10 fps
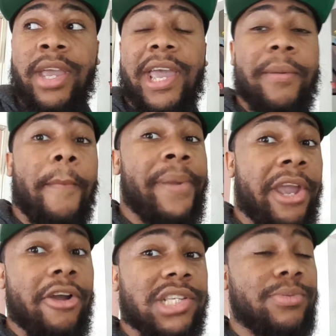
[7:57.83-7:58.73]
And
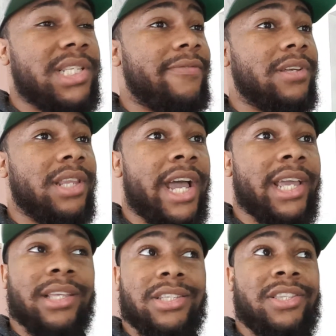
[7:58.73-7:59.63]
Beerus was even
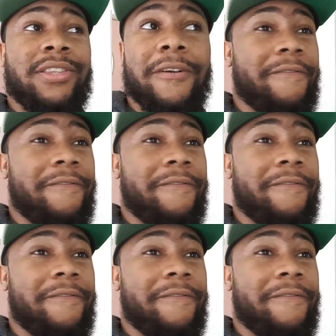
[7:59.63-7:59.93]
like, the